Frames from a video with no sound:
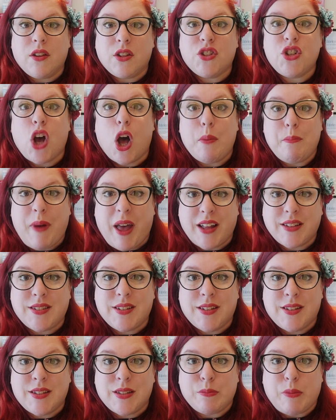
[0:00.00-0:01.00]
Charm
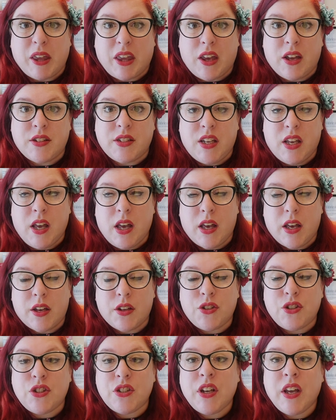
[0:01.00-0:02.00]
Patterns by Gertie
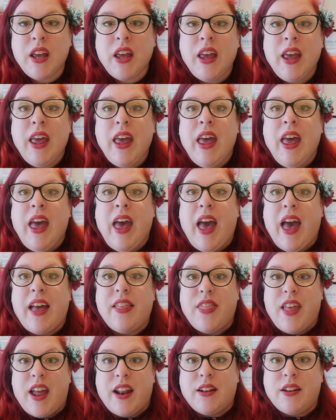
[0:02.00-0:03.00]
Hirsch.
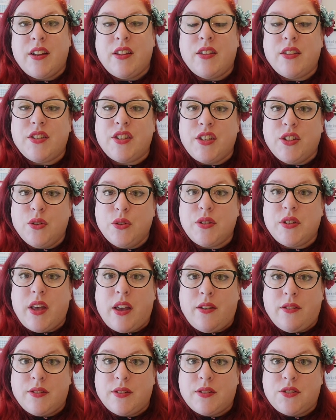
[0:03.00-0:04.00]
And then she
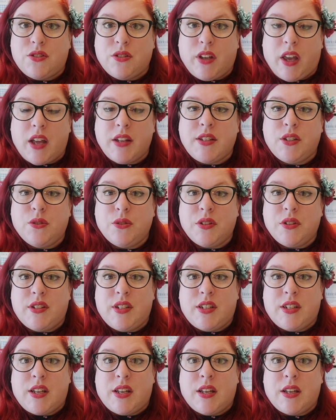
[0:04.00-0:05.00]
also, Gertie also
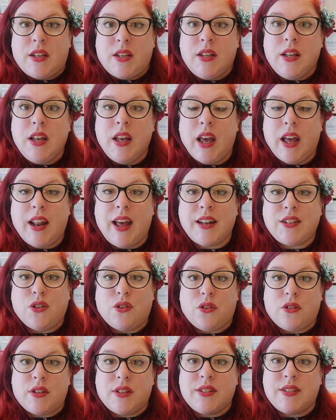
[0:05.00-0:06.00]
did an
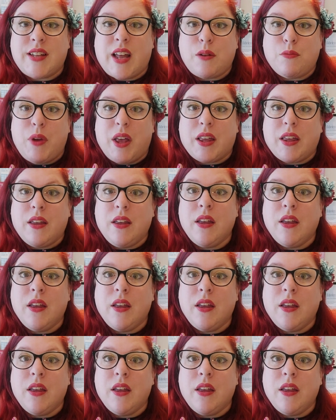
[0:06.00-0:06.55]
add-on, Stanwick